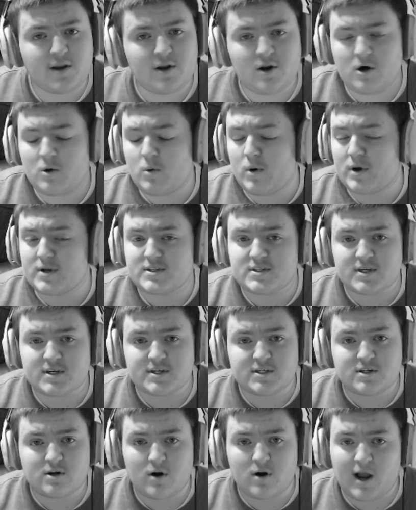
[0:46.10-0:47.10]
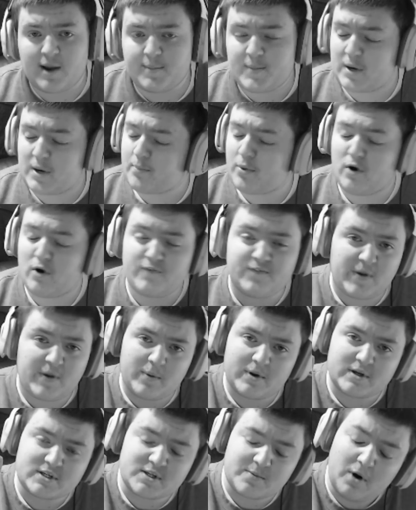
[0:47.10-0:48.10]
you know what, sister? I mean,
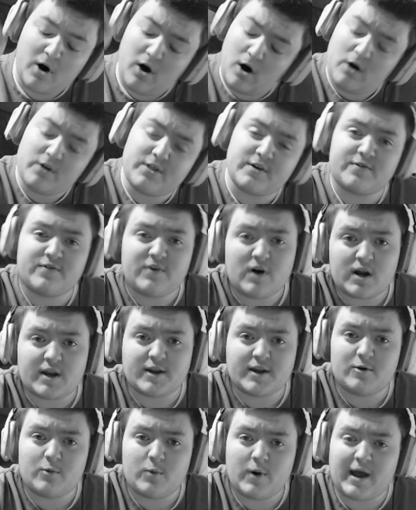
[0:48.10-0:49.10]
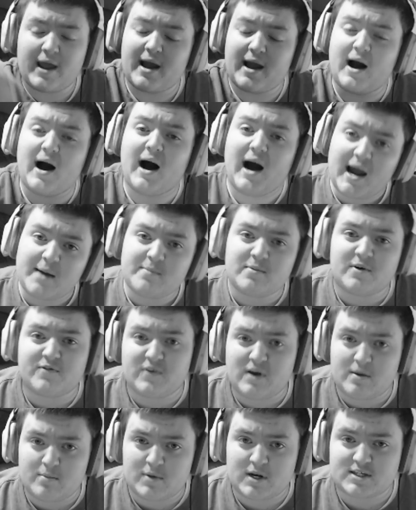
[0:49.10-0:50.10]
pro-feminism all the fucking way. I'm a
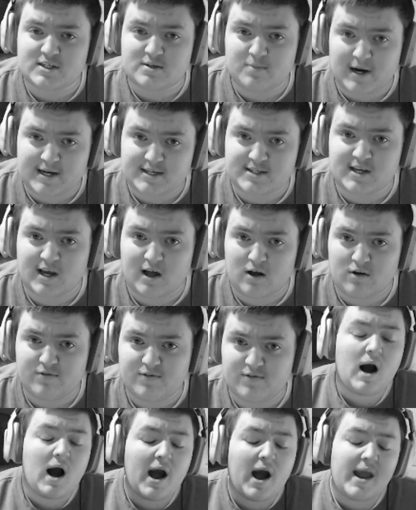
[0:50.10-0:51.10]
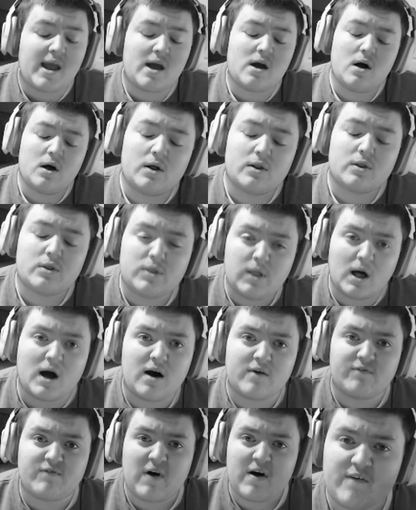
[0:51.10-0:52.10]
feminist myself. I
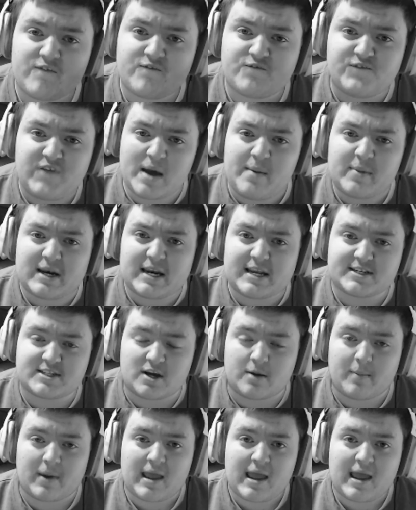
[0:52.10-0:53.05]
love feminism.